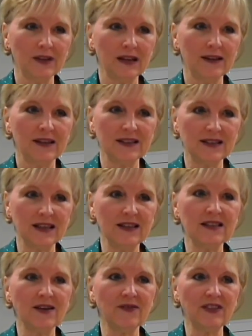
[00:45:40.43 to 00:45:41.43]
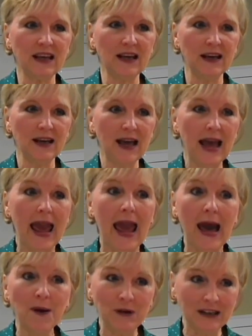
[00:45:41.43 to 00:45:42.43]
The sins of the
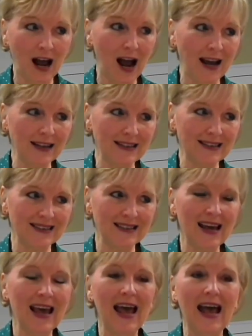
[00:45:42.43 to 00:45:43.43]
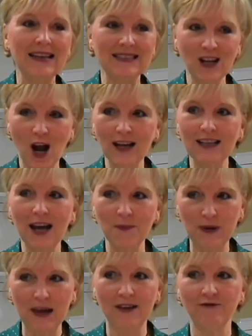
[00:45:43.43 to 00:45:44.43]
Ammonites has not yet
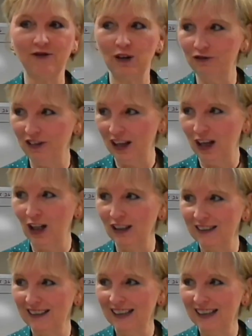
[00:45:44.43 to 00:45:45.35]
been fulfilled.